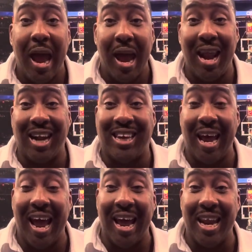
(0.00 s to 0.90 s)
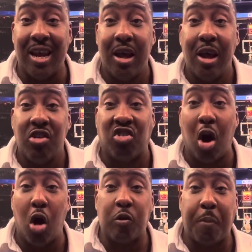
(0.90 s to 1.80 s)
and at the end,
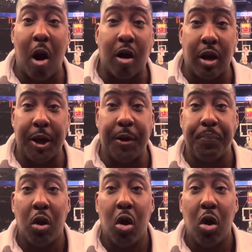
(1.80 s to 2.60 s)
Charles Barkley,